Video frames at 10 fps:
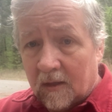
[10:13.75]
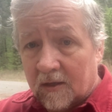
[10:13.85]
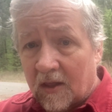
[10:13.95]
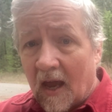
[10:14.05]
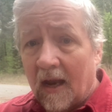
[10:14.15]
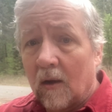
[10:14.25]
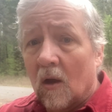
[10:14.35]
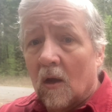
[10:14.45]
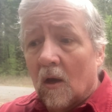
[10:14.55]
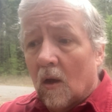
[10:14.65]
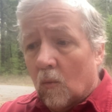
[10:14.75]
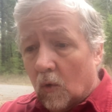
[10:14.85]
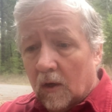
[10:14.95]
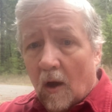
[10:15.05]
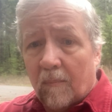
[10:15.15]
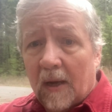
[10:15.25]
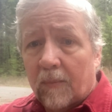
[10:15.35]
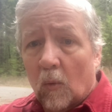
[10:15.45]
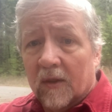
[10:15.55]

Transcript: They were a people